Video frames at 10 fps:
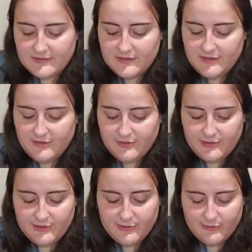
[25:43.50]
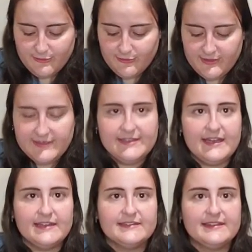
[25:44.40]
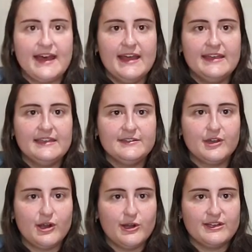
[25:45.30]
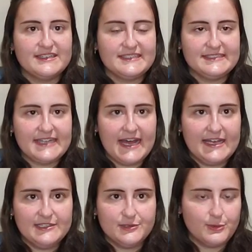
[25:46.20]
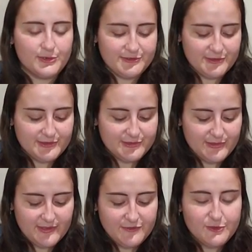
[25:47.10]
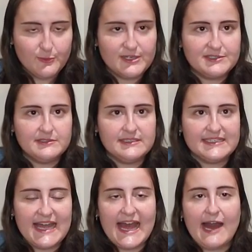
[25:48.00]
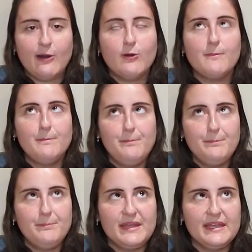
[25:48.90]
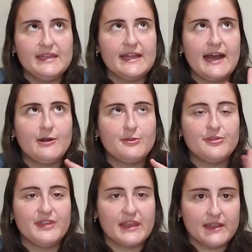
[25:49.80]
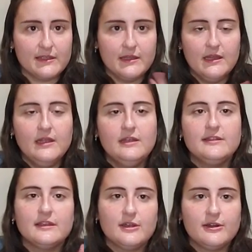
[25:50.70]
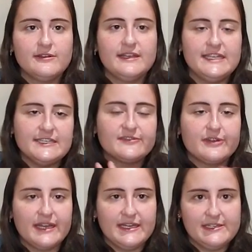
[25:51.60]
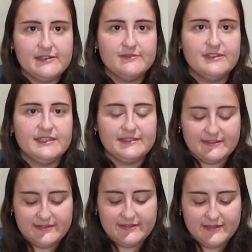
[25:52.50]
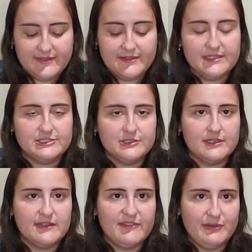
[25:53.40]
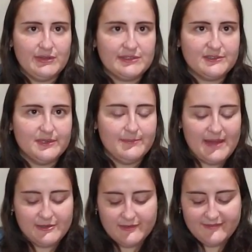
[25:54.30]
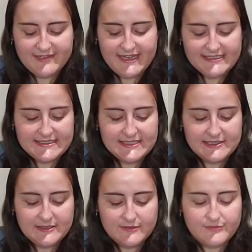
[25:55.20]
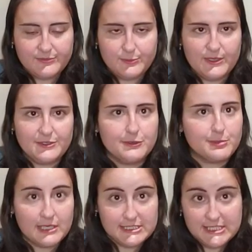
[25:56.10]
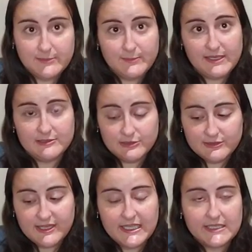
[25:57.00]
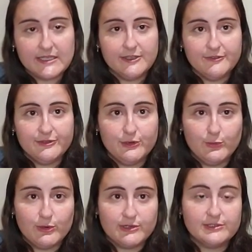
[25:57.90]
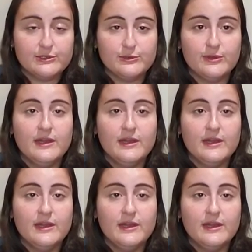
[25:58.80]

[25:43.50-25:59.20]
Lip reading: So yes, that is our size order. So if you're wondering how big, how thick the yarn is for any of this, this should give you a little bit better of an idea of what your project might look like if you were to